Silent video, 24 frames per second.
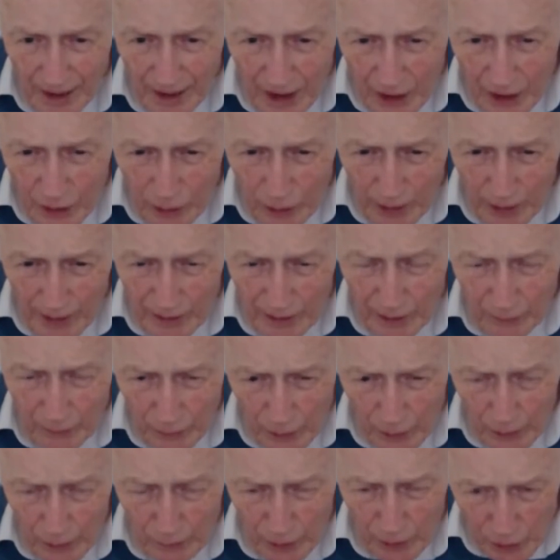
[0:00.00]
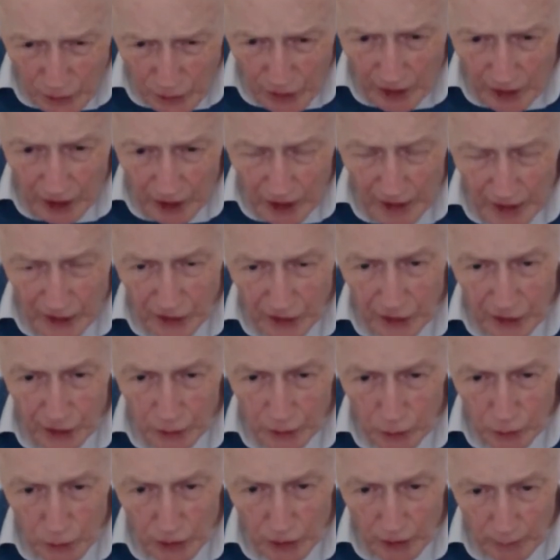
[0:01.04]
So the first thing I had to do
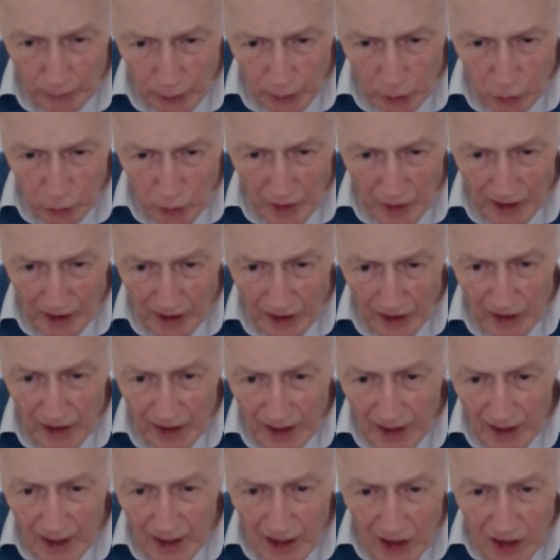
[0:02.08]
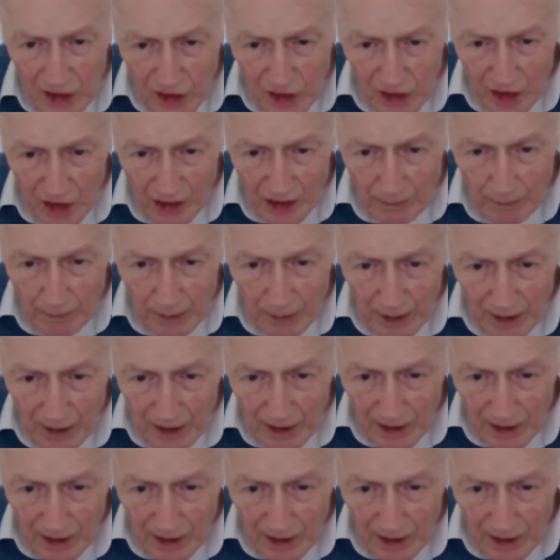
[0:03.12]
was to persuade some